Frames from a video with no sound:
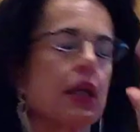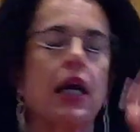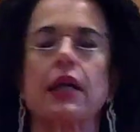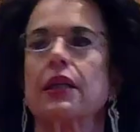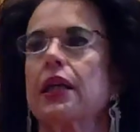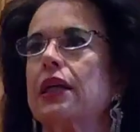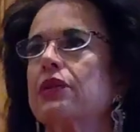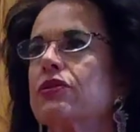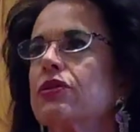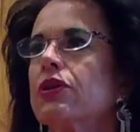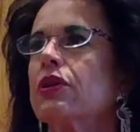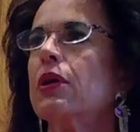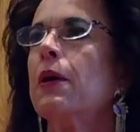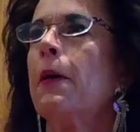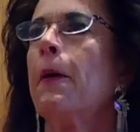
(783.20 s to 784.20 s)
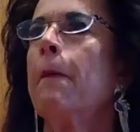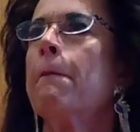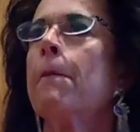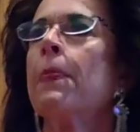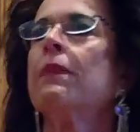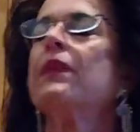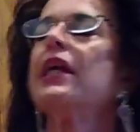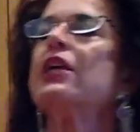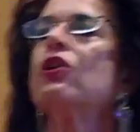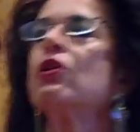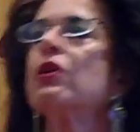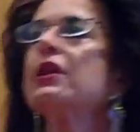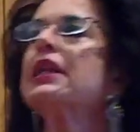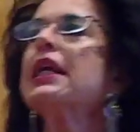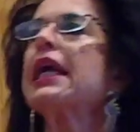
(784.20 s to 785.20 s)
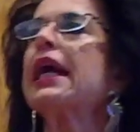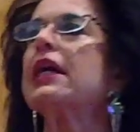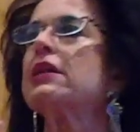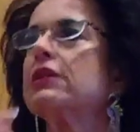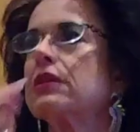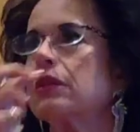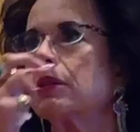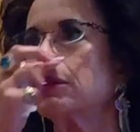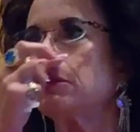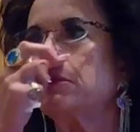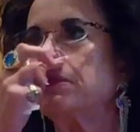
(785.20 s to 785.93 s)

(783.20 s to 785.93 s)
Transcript: got cancer. They cured the cancer,